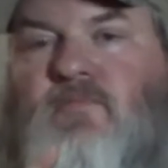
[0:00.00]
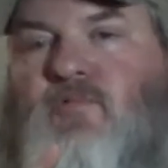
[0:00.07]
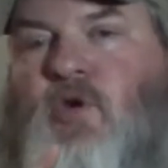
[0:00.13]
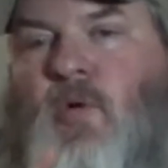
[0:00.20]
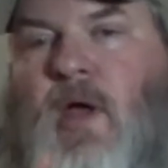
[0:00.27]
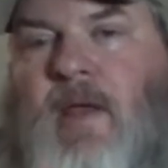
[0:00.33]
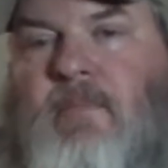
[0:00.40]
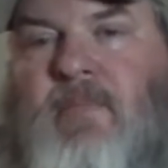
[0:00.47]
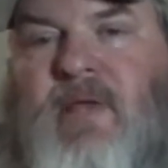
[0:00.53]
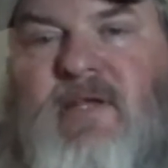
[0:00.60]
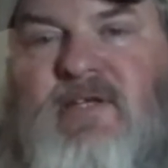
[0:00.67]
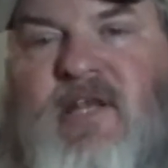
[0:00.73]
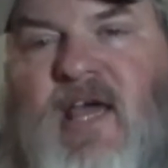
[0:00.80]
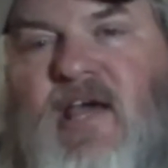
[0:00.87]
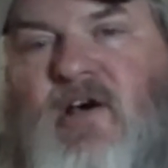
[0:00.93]
do a
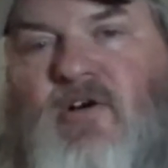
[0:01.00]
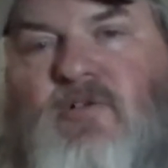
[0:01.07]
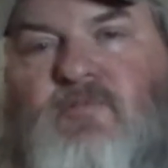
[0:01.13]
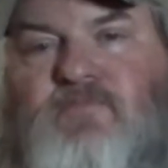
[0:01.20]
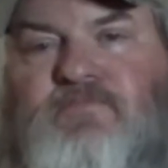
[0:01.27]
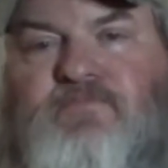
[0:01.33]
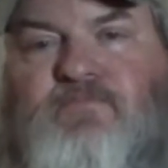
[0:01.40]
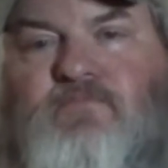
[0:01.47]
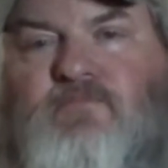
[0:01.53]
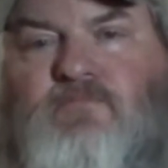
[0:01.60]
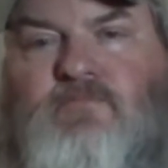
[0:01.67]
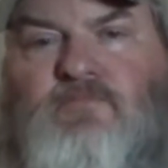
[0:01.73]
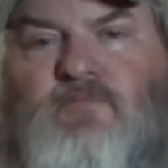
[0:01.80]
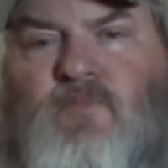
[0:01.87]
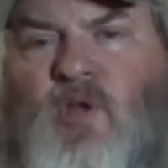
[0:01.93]
pintail,
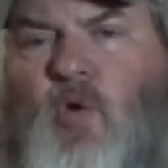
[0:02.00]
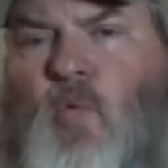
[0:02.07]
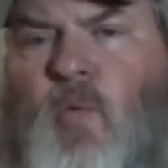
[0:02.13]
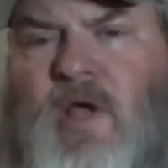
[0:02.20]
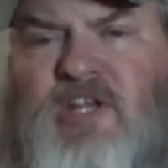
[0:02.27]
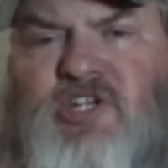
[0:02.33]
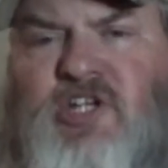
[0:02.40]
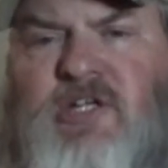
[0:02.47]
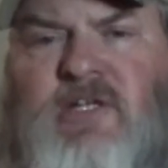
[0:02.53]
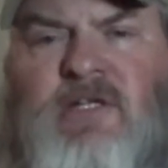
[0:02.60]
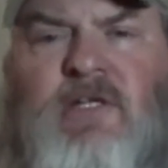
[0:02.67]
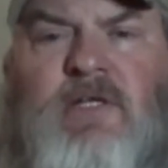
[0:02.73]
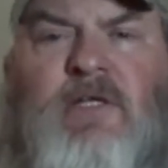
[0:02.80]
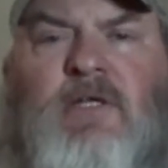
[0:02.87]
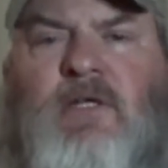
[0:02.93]

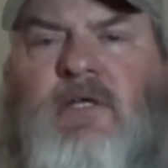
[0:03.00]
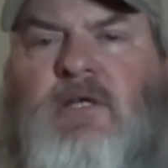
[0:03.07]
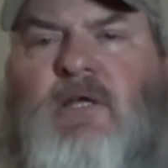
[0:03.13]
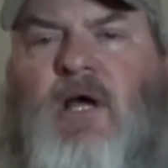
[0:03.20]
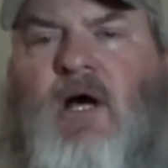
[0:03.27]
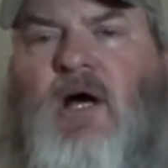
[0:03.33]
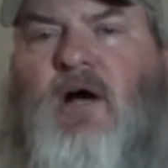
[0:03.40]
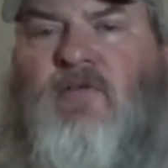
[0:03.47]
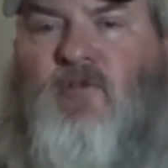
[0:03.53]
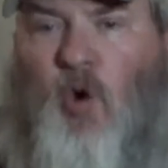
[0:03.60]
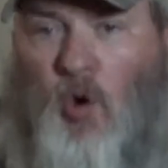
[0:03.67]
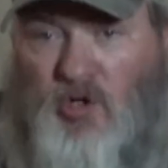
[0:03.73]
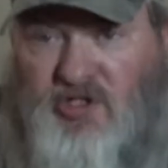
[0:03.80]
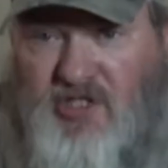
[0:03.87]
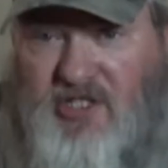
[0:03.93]
widgeon, of
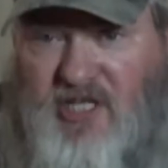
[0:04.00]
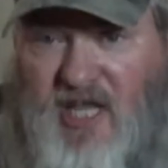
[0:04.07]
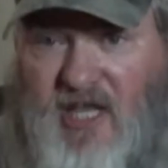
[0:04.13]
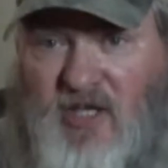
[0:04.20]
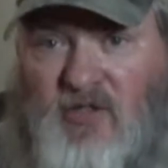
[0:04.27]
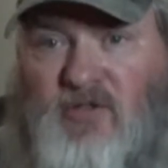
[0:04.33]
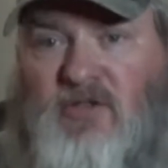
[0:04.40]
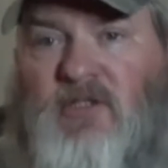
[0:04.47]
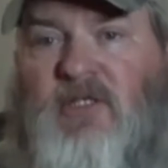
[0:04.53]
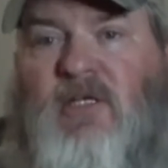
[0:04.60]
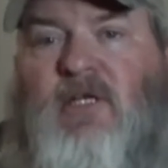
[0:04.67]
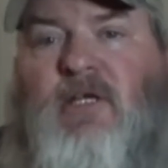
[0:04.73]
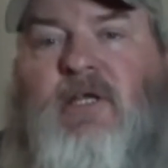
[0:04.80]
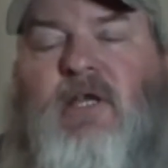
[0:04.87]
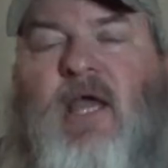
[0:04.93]
course the teal,
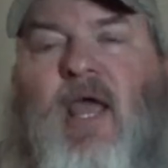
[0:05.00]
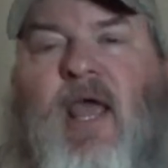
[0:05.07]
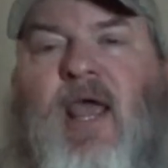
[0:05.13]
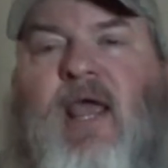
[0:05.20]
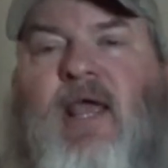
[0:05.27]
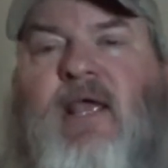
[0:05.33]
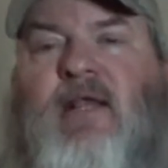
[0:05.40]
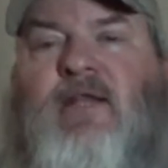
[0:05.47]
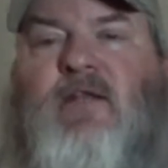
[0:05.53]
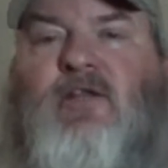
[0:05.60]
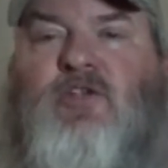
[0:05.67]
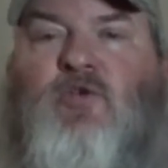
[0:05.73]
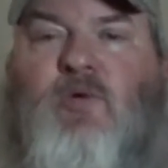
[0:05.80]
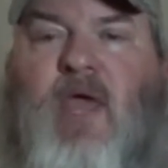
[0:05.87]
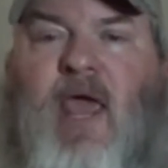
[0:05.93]
and
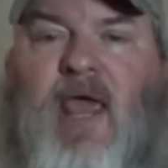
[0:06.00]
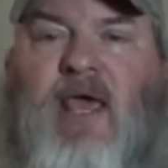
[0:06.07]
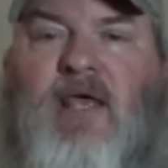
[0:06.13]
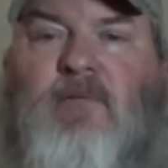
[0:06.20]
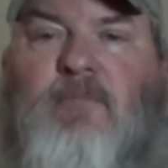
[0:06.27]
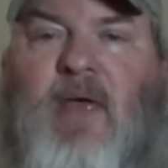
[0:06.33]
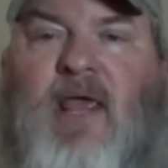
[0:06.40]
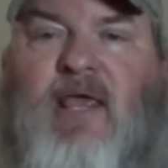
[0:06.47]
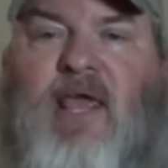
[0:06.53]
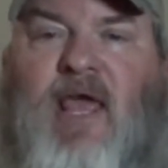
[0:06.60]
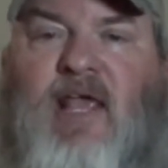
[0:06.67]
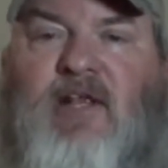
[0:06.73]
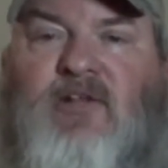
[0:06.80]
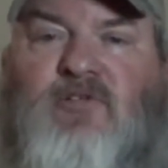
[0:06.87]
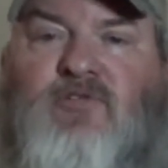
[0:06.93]
you can make
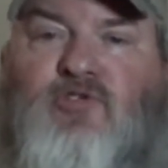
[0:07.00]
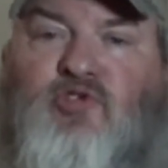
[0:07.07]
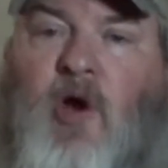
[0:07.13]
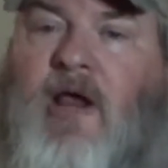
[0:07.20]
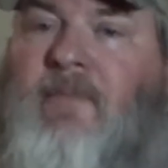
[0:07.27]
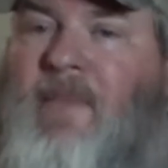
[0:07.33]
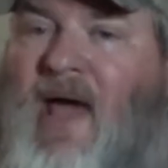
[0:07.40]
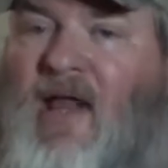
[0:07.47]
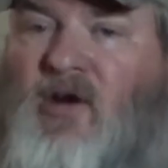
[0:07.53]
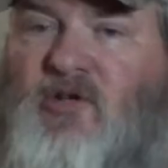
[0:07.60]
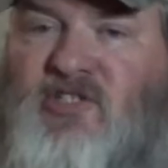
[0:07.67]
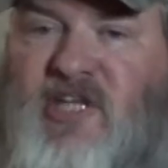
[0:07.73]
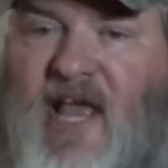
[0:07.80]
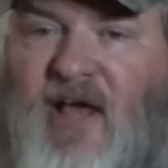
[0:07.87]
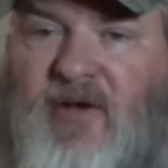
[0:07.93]
a Drake Mallard
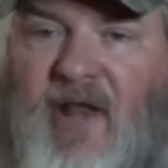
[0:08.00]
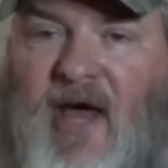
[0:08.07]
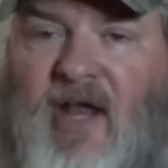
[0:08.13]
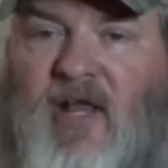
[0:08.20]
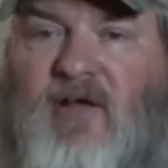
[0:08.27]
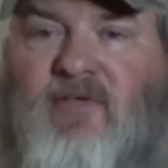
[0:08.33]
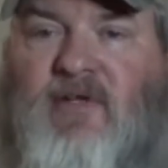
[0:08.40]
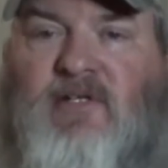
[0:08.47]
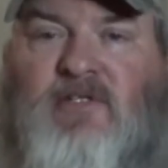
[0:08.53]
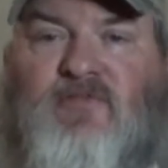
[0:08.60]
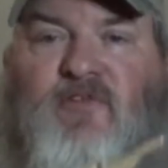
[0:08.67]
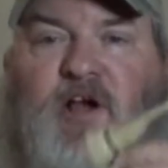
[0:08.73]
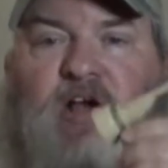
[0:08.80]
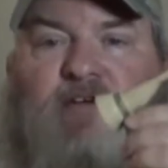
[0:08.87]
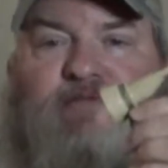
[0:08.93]
sound out of it. It's a
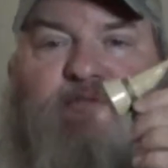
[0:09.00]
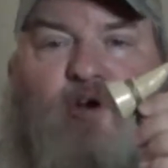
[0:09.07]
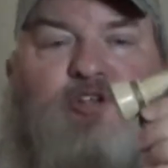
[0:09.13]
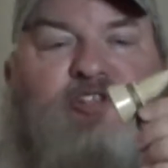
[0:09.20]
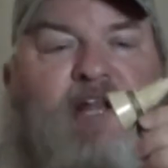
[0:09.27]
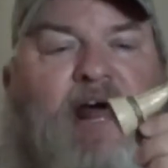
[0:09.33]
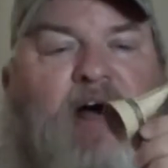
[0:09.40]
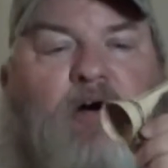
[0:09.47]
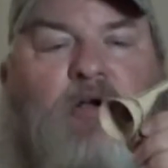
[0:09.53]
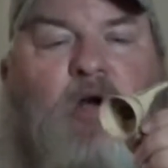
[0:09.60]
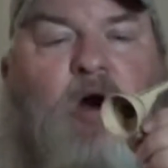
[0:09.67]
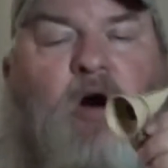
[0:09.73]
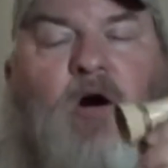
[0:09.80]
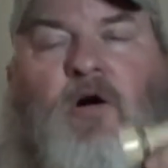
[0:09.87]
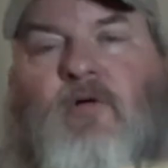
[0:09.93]
very versatile
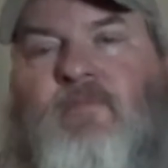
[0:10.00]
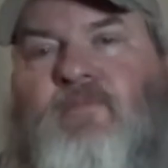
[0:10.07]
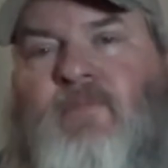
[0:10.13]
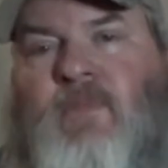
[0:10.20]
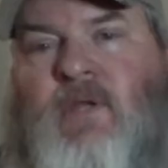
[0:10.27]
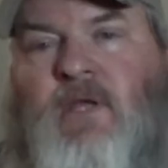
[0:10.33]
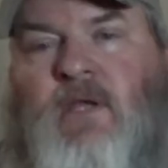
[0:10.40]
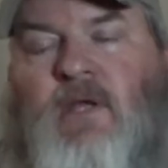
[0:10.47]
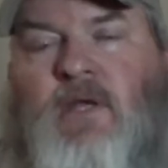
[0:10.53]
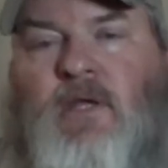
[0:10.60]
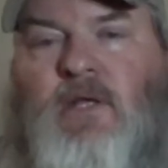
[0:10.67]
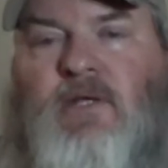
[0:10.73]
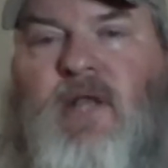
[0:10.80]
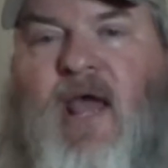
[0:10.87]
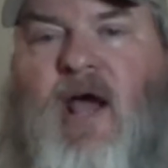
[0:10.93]
call.
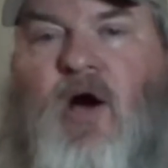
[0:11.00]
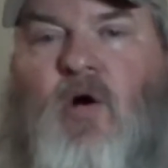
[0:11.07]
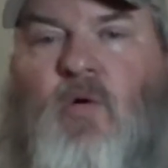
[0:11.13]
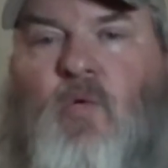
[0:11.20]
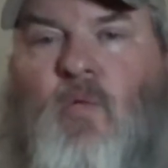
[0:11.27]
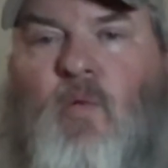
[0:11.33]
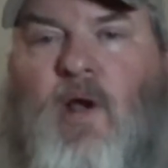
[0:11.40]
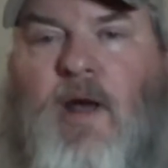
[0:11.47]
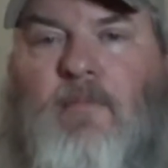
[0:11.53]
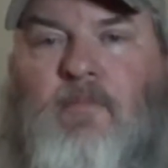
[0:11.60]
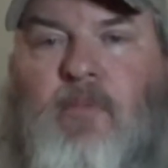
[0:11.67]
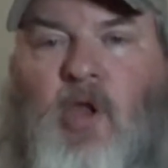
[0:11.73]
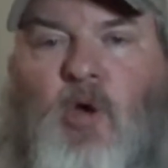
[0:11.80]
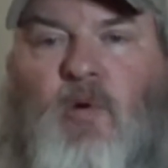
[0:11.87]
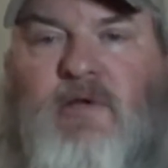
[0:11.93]
Now, when I'm
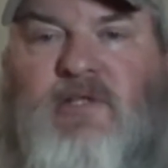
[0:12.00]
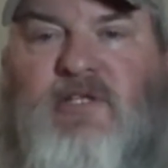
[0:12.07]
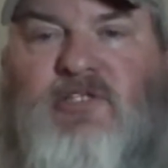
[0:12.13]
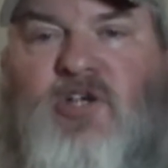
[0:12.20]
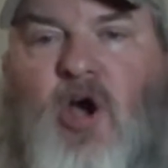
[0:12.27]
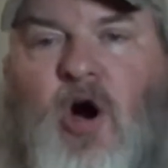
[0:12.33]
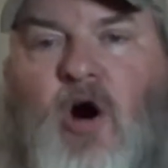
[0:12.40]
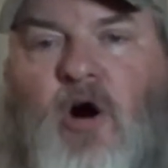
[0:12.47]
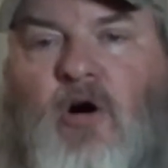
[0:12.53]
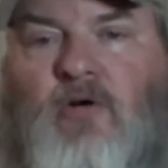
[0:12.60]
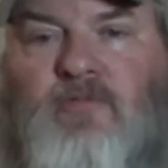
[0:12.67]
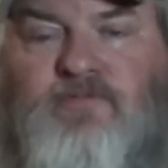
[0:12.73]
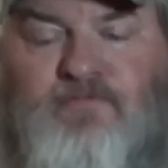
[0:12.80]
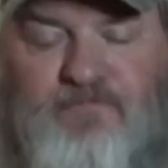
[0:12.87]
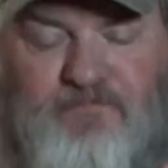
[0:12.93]
blowing this
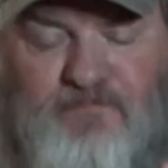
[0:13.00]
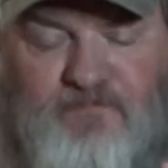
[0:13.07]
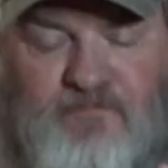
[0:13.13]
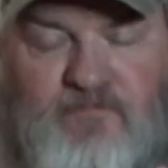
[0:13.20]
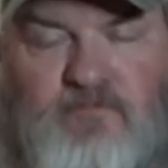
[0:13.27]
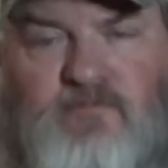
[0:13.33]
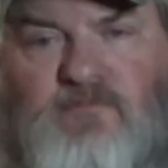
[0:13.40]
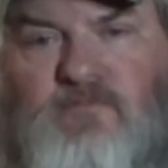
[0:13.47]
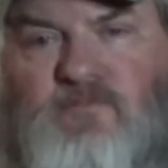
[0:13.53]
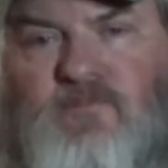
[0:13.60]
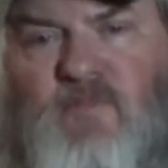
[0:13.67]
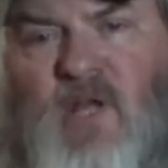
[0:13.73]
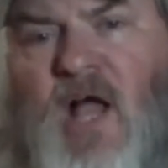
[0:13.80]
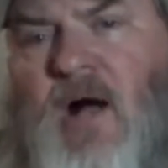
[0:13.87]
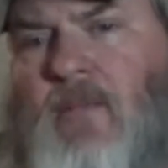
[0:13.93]
call,
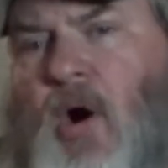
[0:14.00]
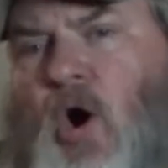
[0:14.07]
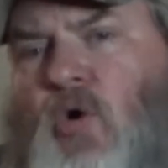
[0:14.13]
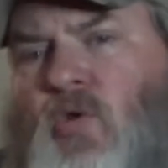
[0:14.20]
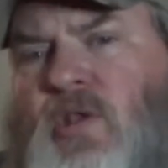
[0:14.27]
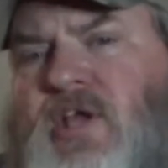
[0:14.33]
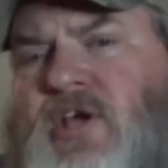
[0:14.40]
I'm only